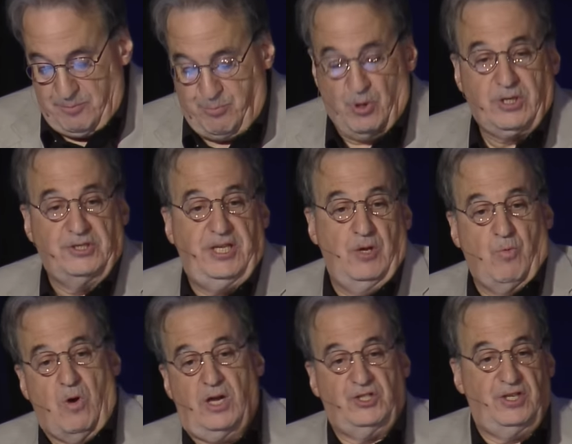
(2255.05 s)
Booker T.
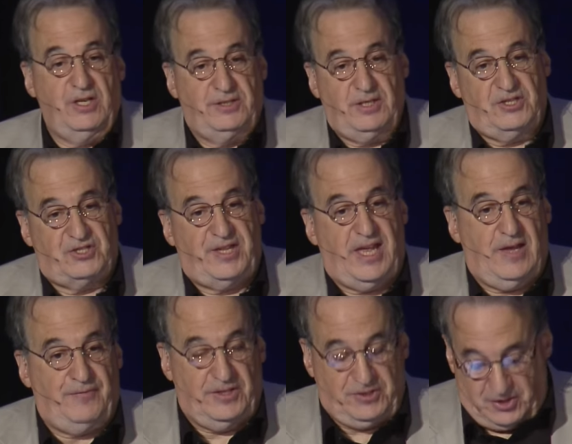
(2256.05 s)
Washington's
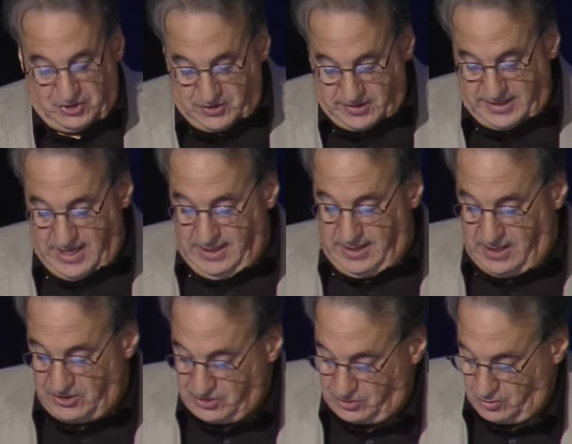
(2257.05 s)
staff at Tuskegee
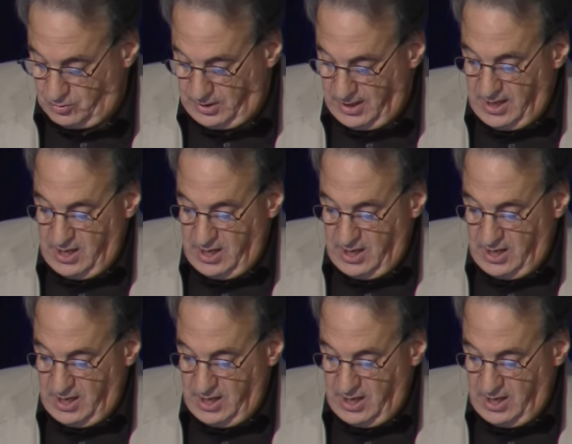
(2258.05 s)
Institute,